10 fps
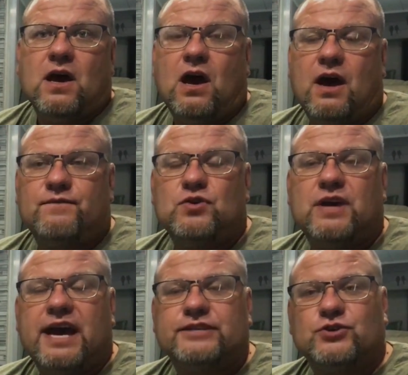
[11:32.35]
If you
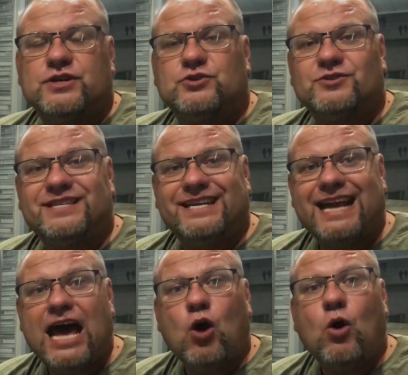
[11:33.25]
guys are interested in
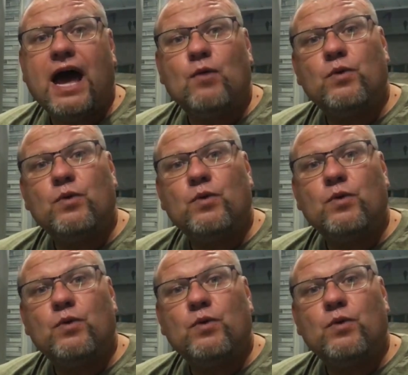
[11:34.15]
how I